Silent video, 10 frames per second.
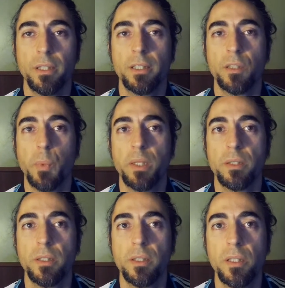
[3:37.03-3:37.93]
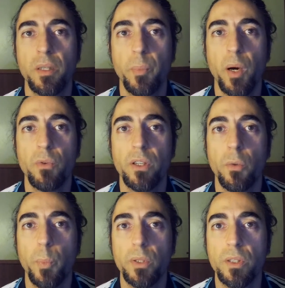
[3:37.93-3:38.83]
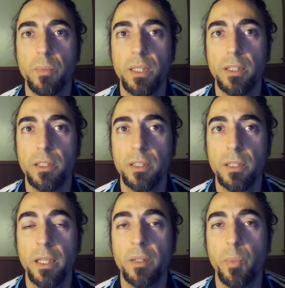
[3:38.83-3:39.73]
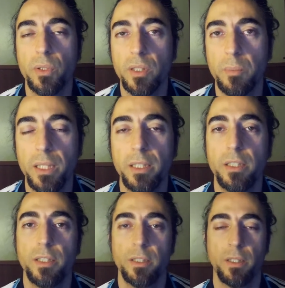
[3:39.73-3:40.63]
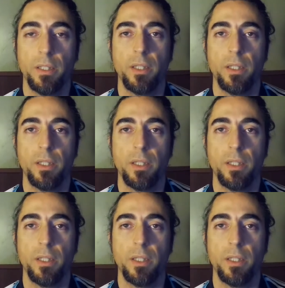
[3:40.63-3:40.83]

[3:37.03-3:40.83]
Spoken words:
expresses the power of possibilities and possibilities